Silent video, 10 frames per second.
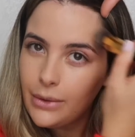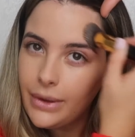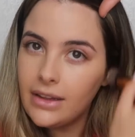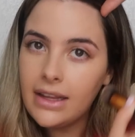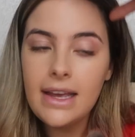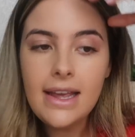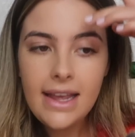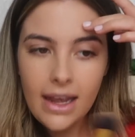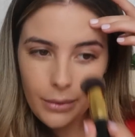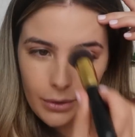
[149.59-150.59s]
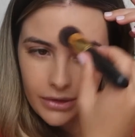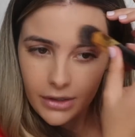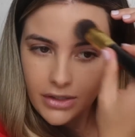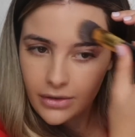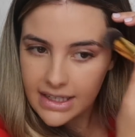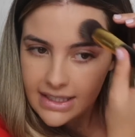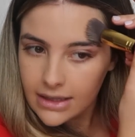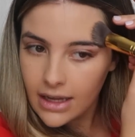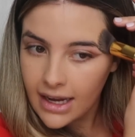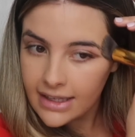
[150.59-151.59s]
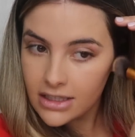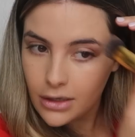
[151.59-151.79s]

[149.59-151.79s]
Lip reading: quickly, and we don't want those creasy lines.